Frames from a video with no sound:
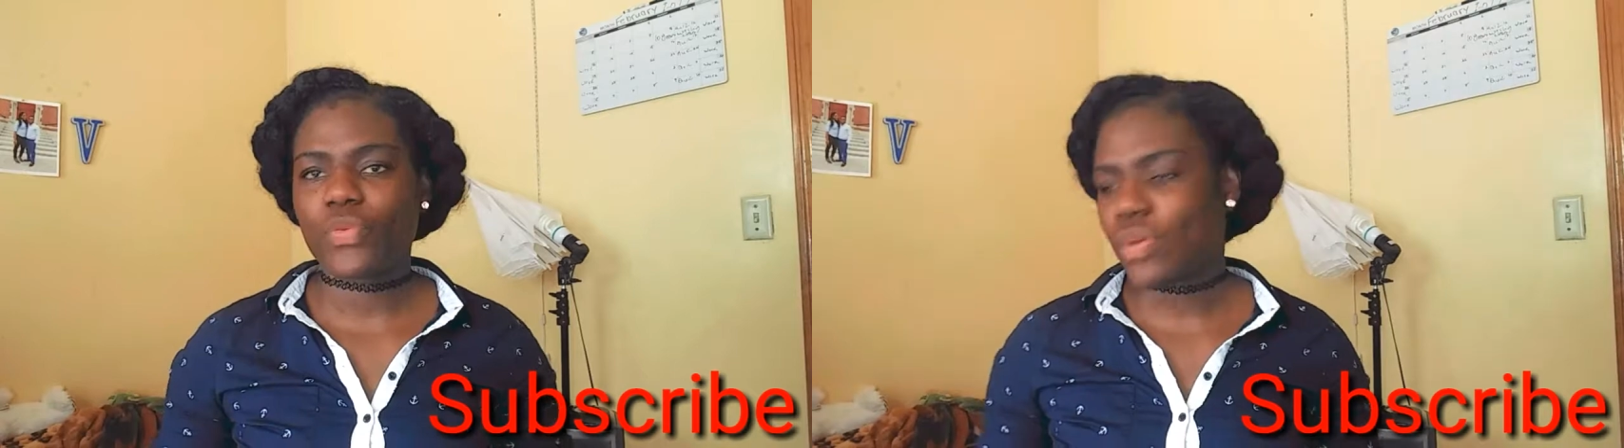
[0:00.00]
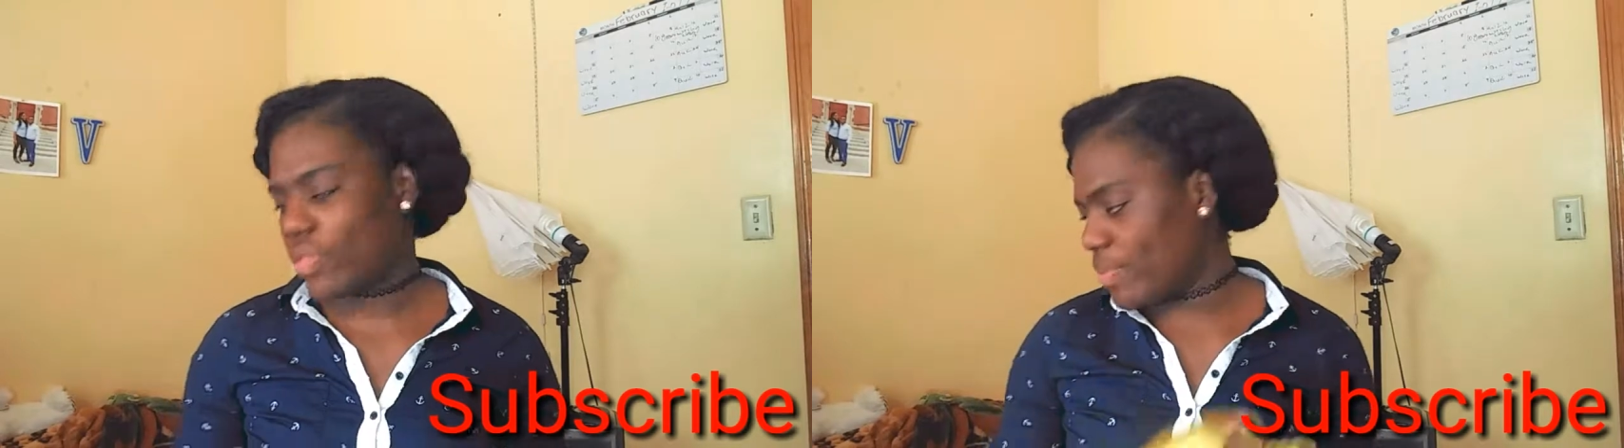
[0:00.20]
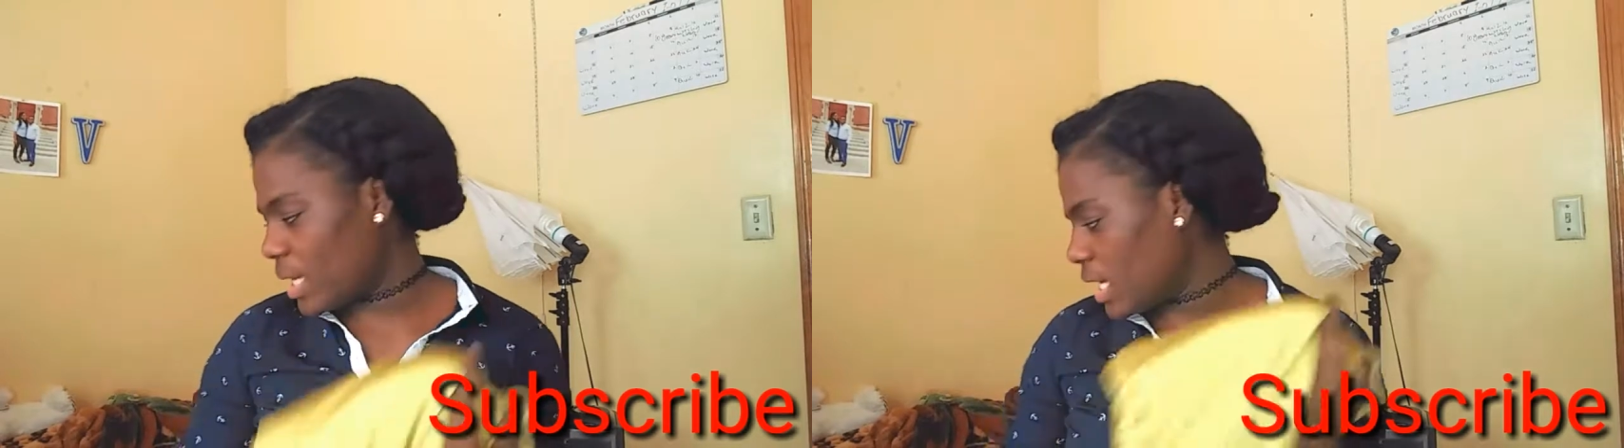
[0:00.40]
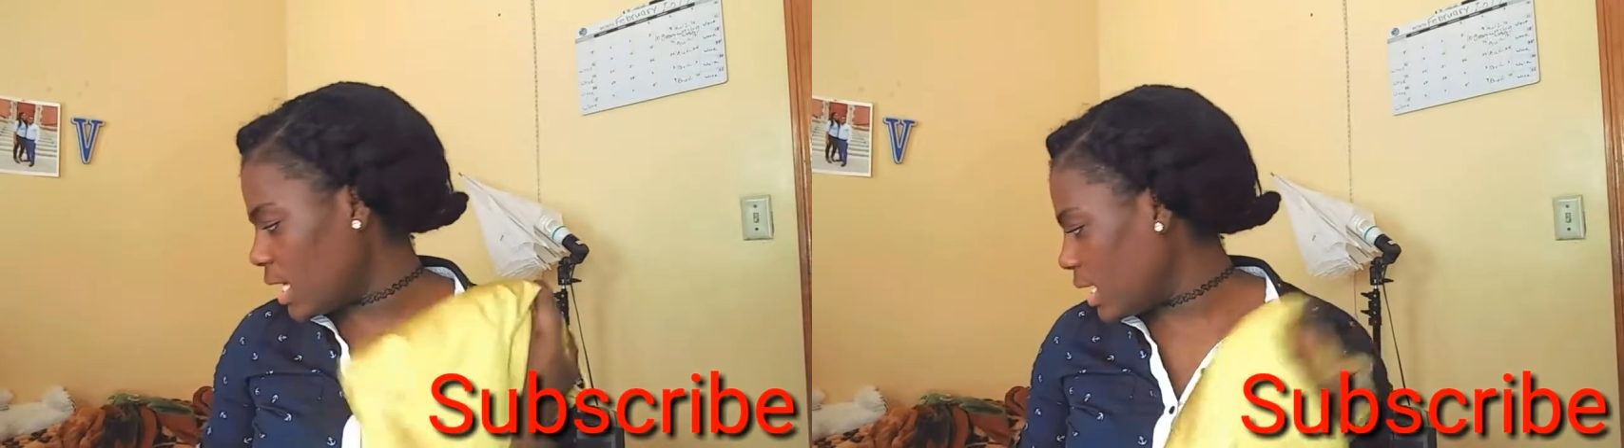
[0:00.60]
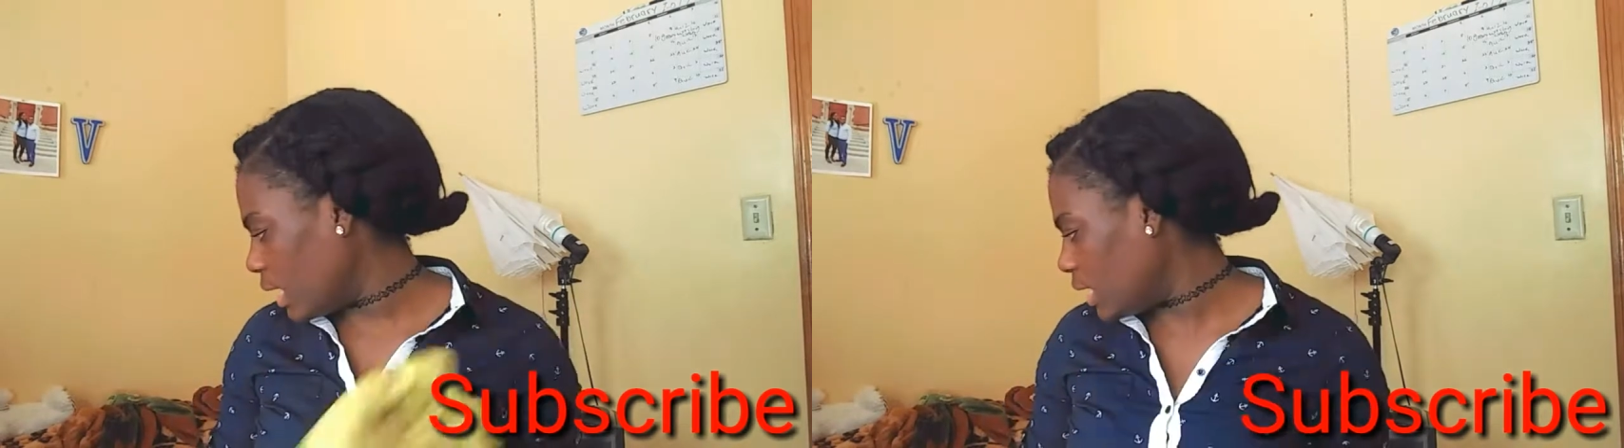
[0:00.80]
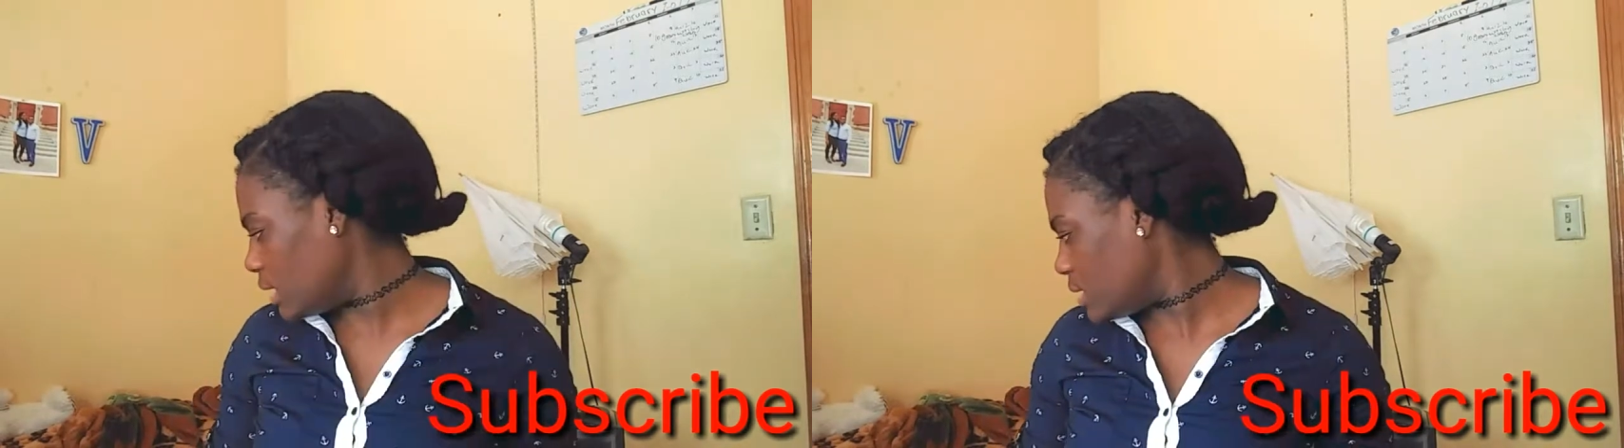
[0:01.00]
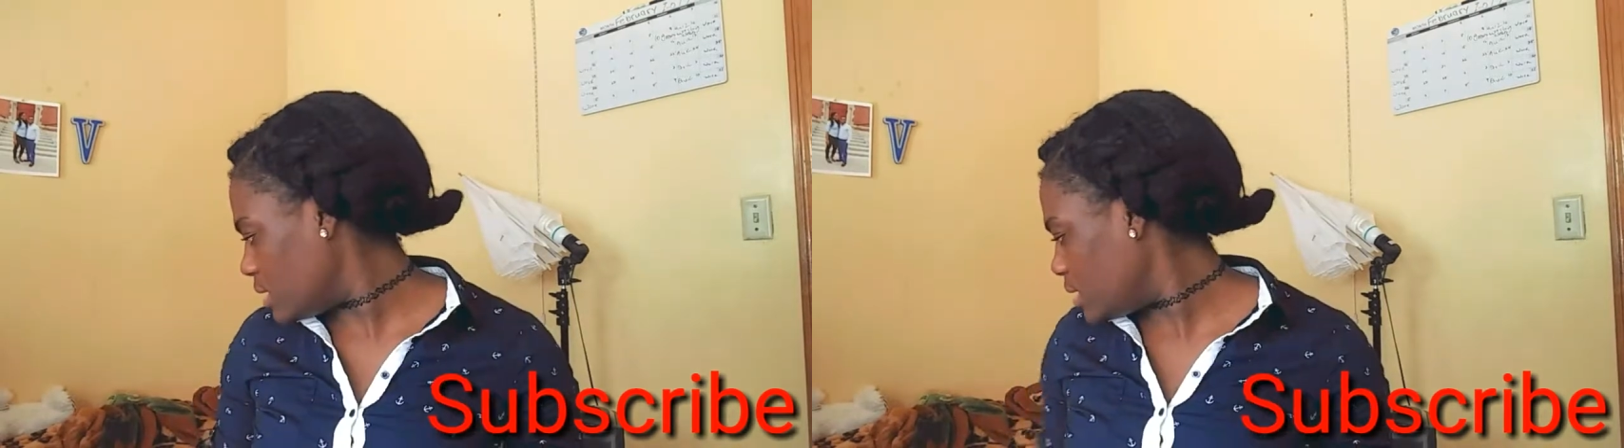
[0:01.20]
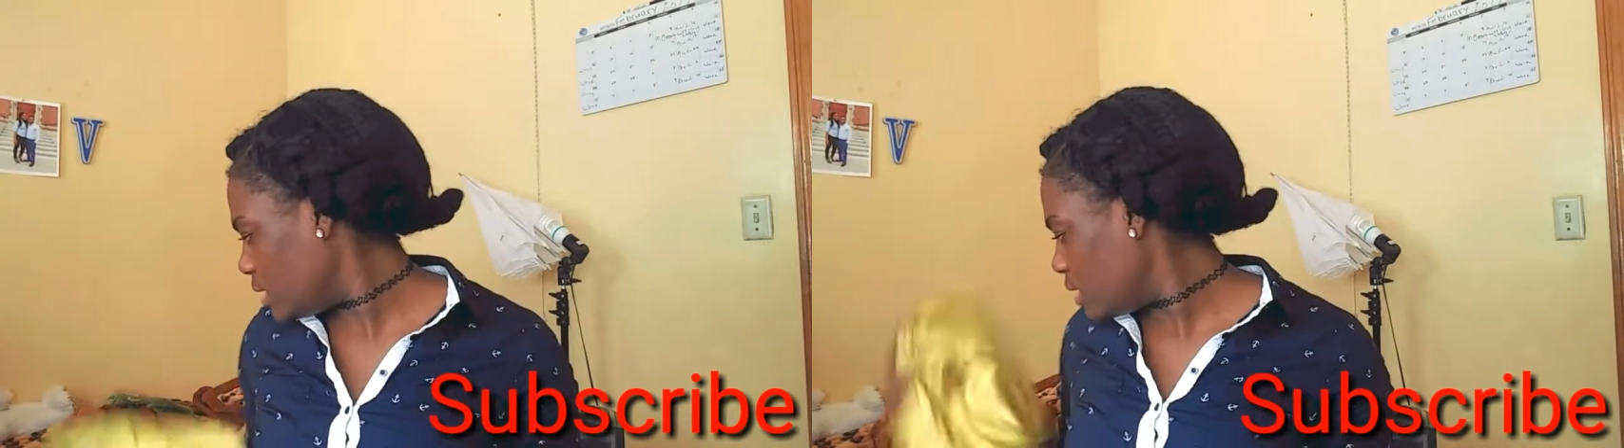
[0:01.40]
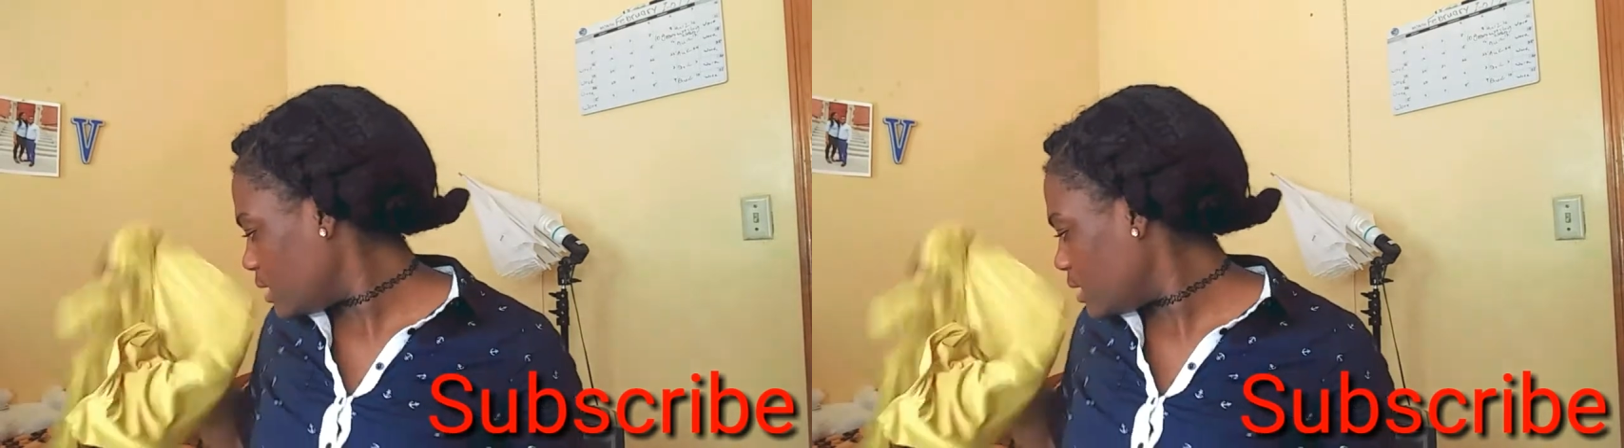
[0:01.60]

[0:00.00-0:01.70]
with me. And